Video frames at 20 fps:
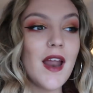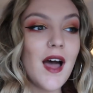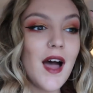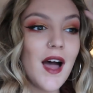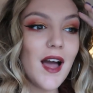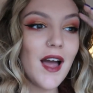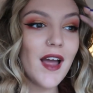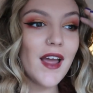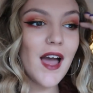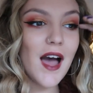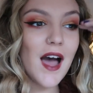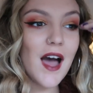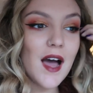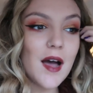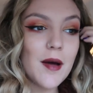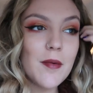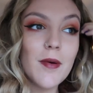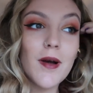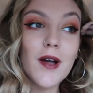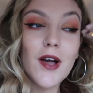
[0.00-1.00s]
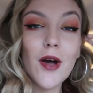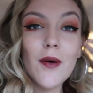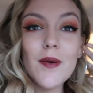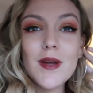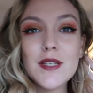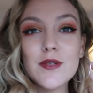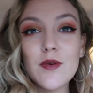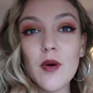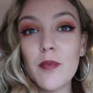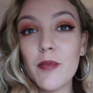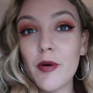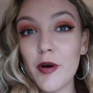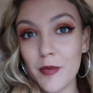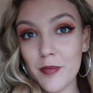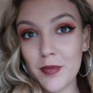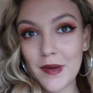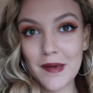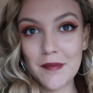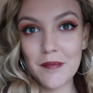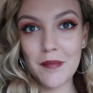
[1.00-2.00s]
And I am going to a
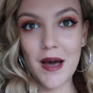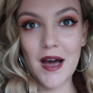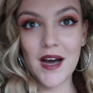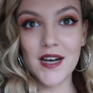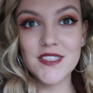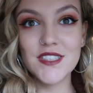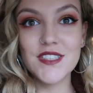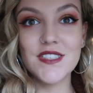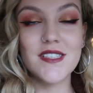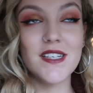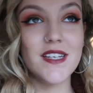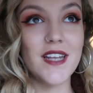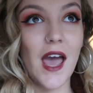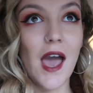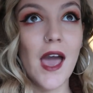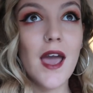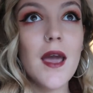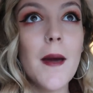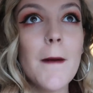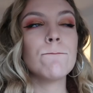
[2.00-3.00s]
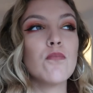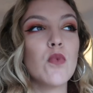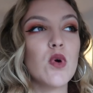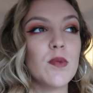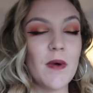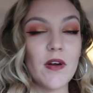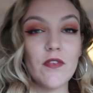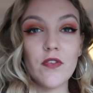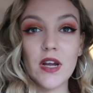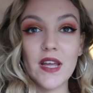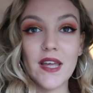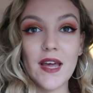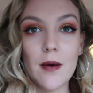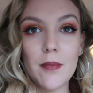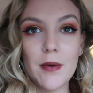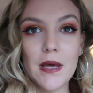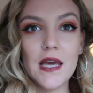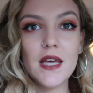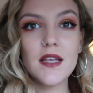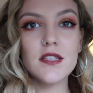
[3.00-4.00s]
pumpkin patch today with my friend
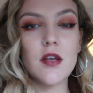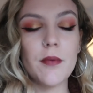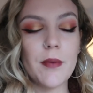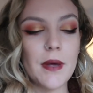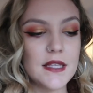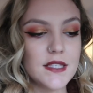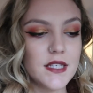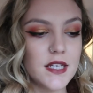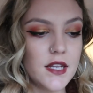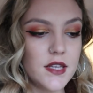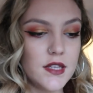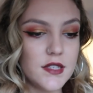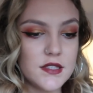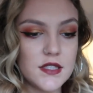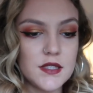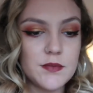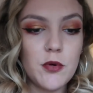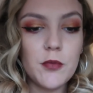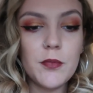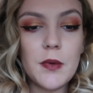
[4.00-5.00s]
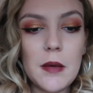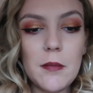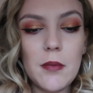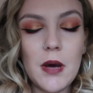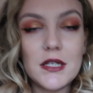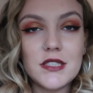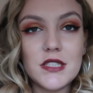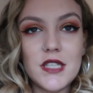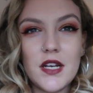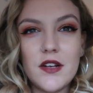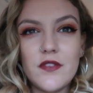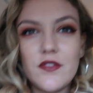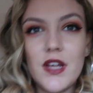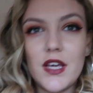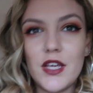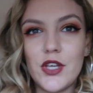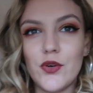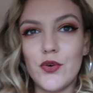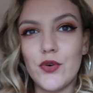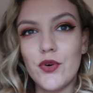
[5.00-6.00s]
Gabby. So basically, there's this pumpkin patch kind of near
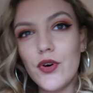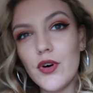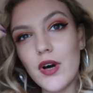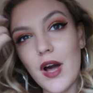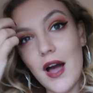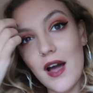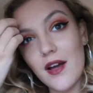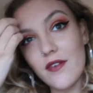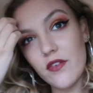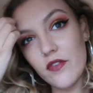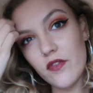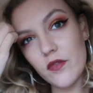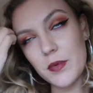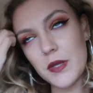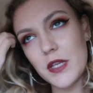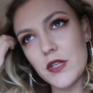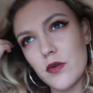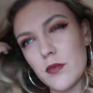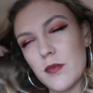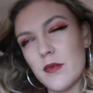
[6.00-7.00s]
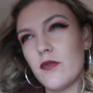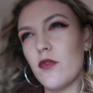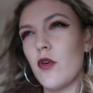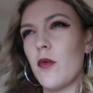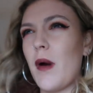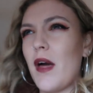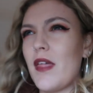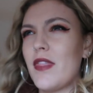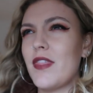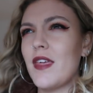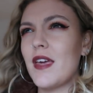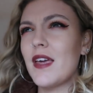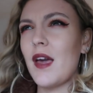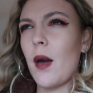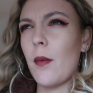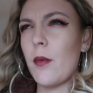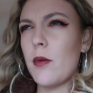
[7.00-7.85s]
York. I've never been to it before, but I think